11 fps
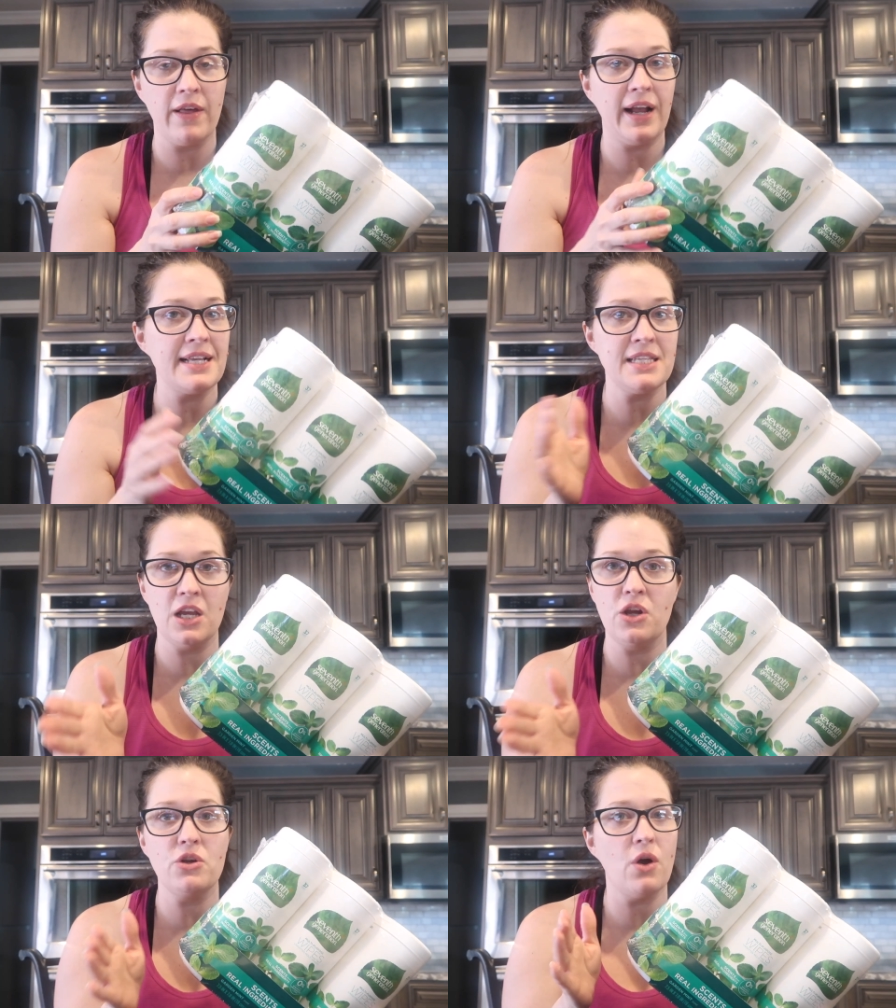Like I
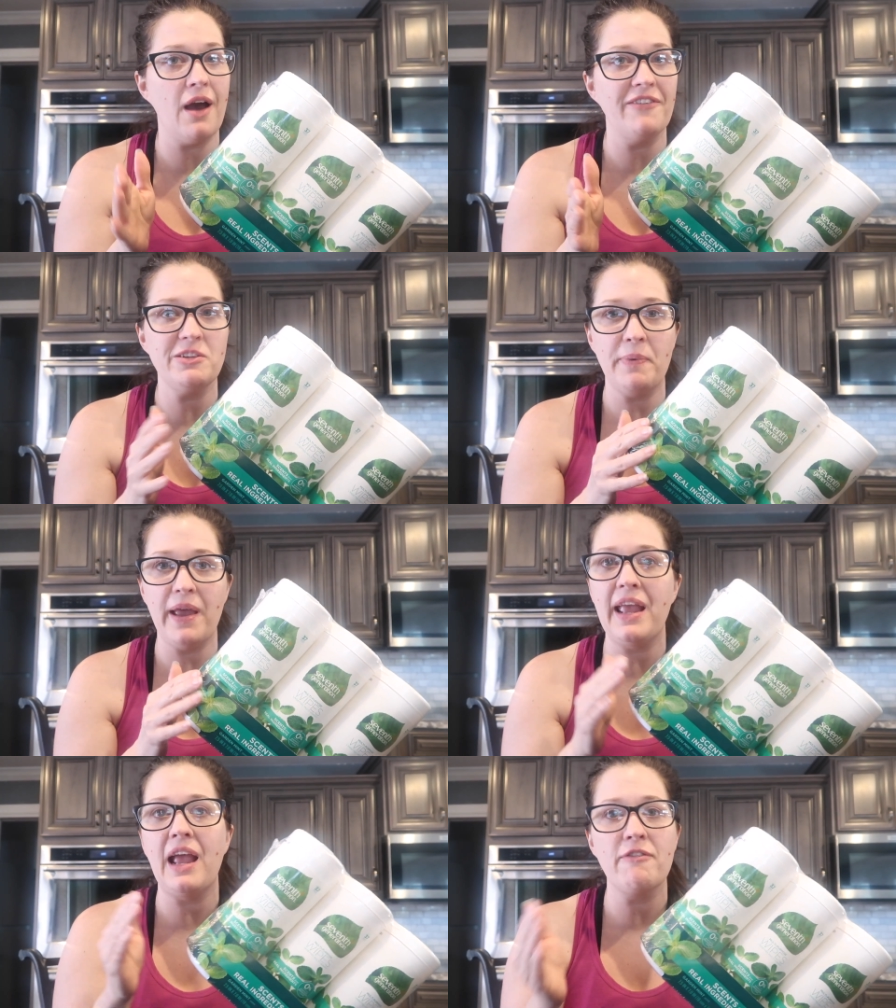say, you don't have to
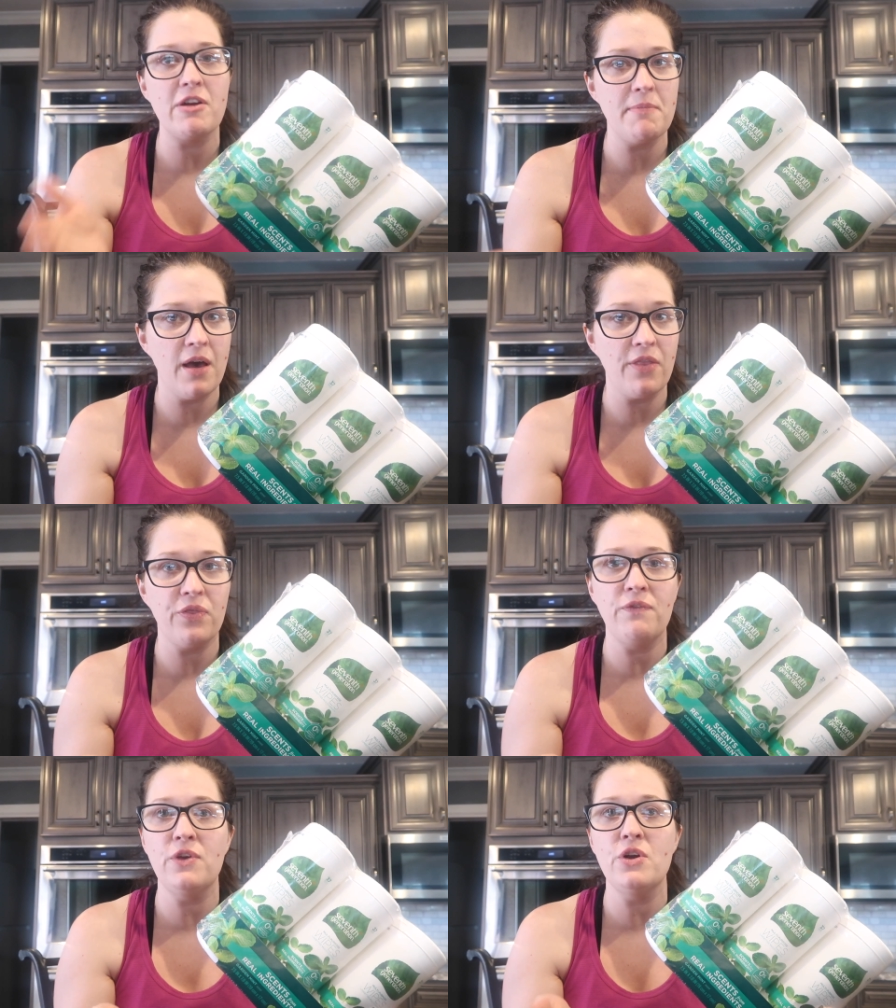pay every
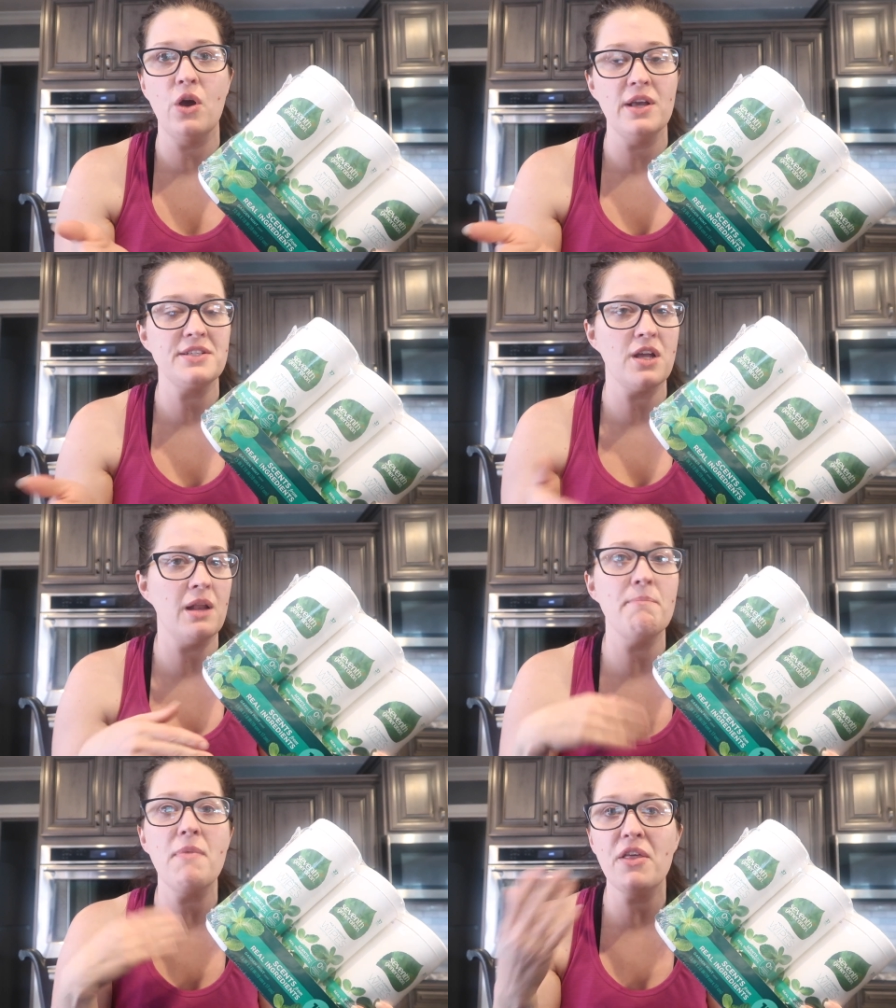month if you don't, it's
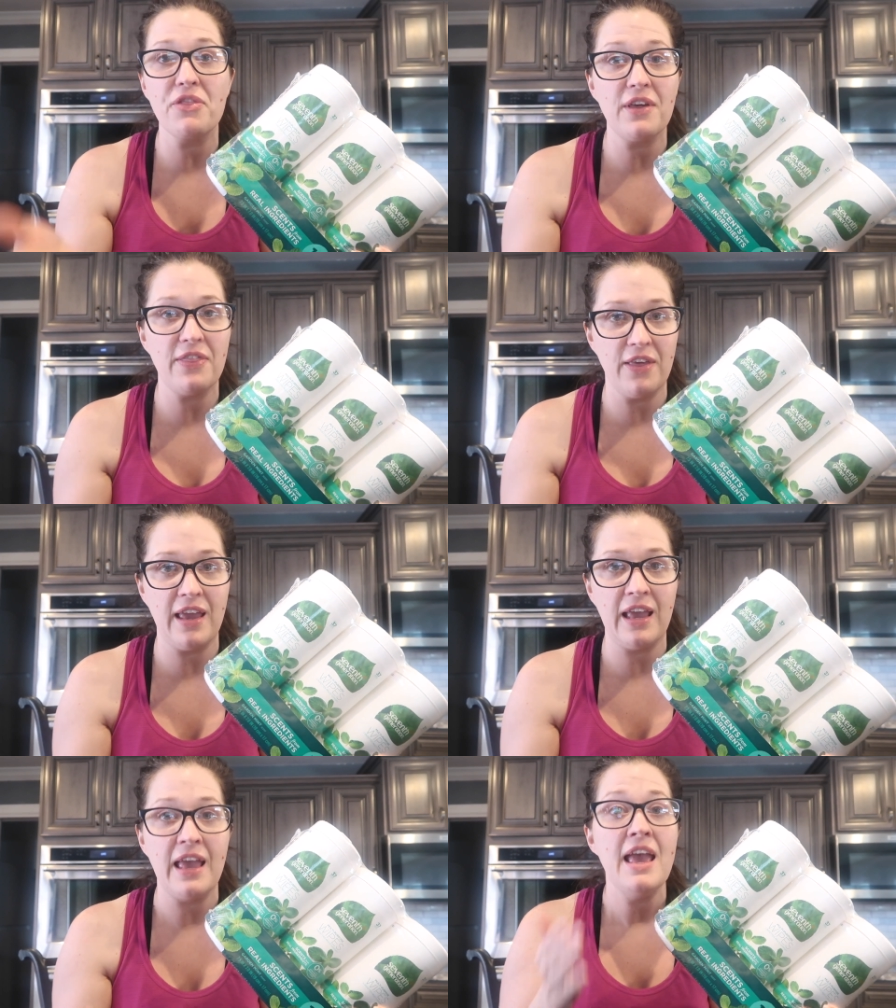not a monthly
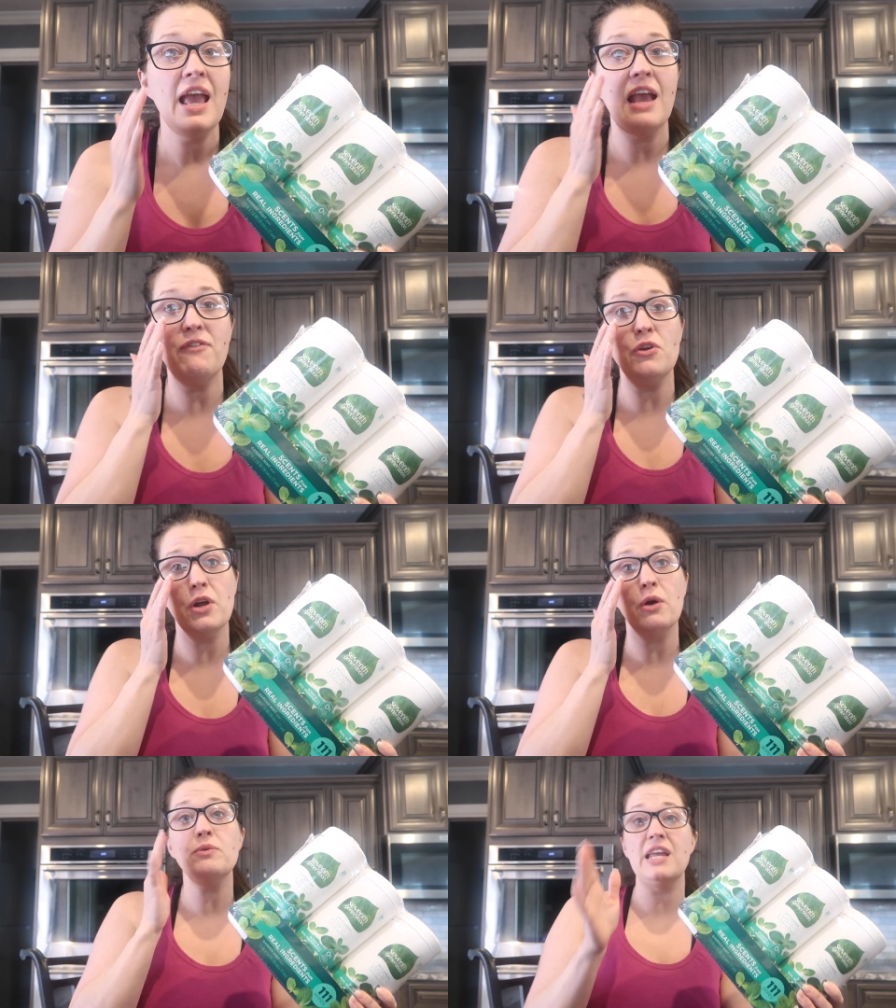thing if you
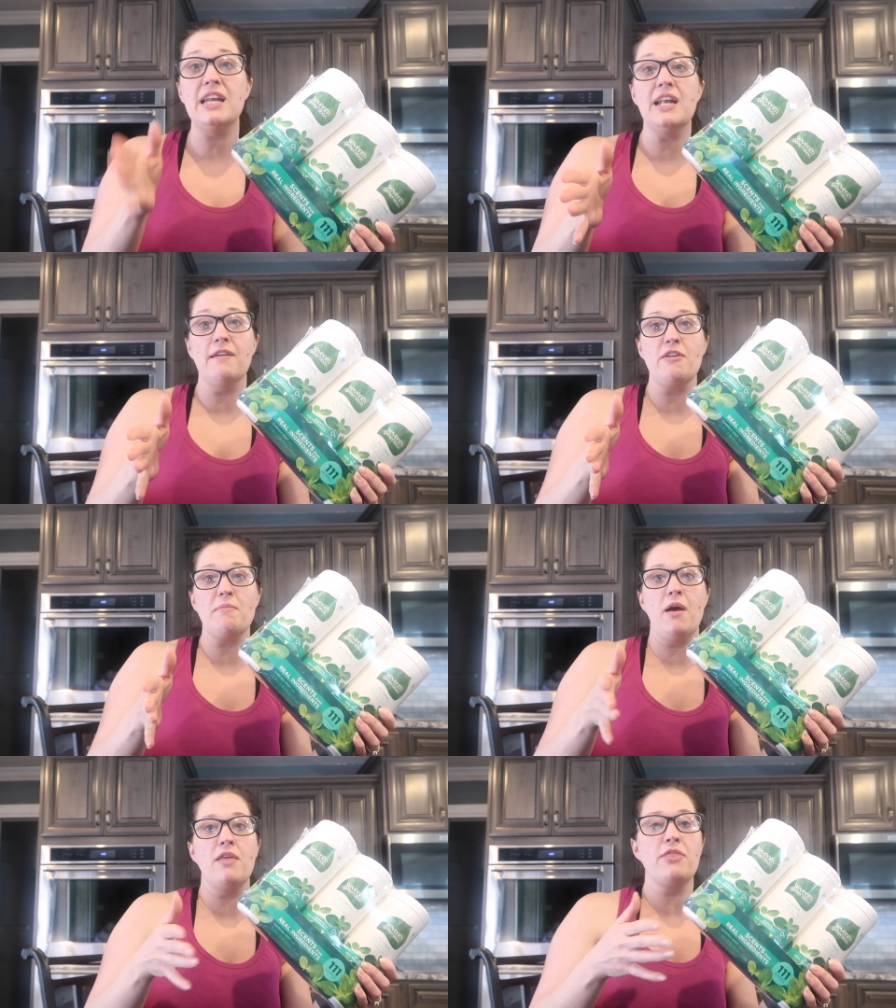don't need it
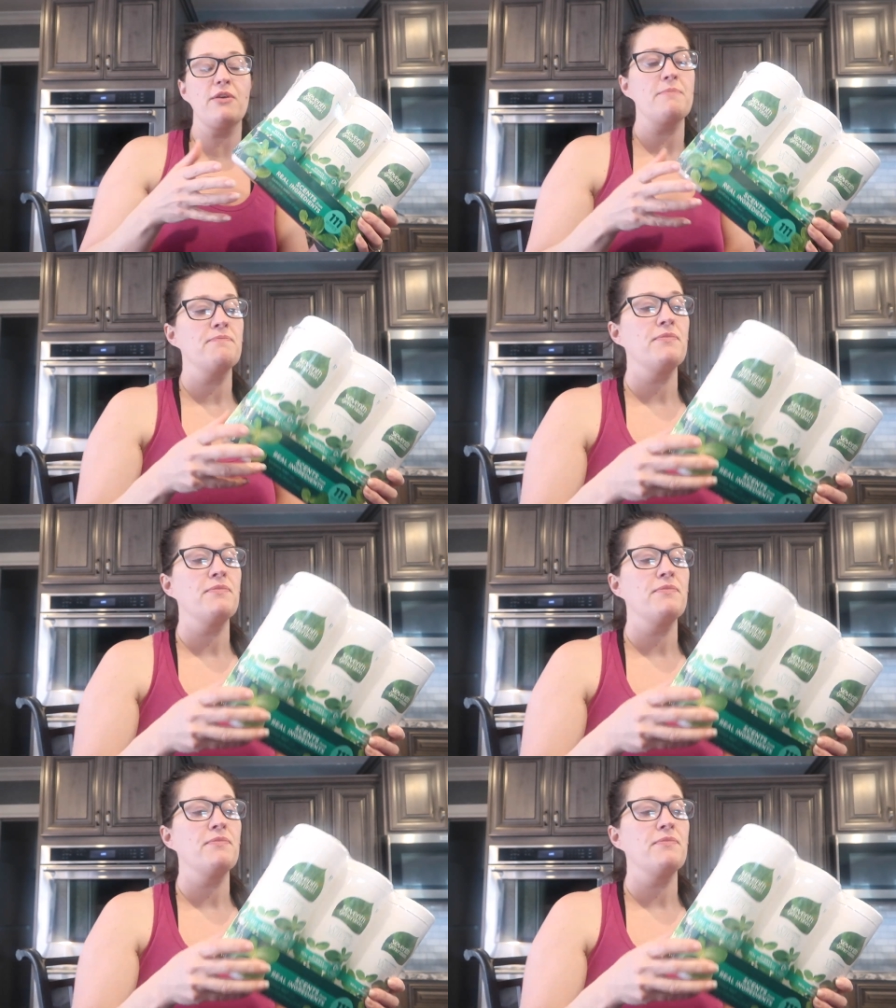every month.